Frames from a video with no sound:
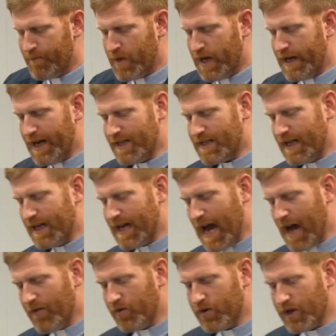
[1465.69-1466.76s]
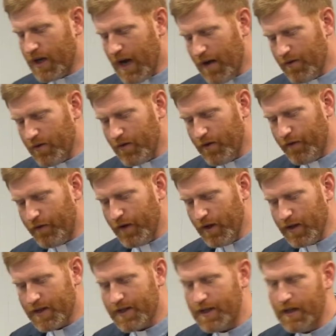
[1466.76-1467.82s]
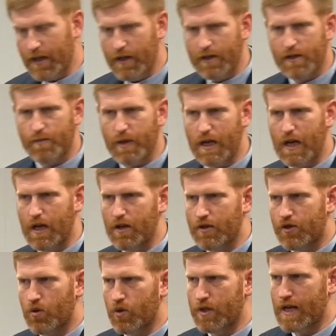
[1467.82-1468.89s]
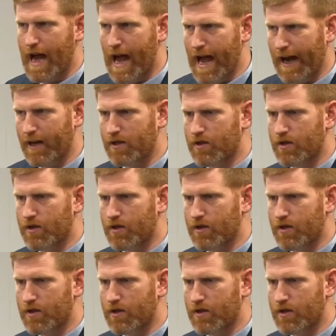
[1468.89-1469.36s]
And as they gather together, the Philistines begin to attack.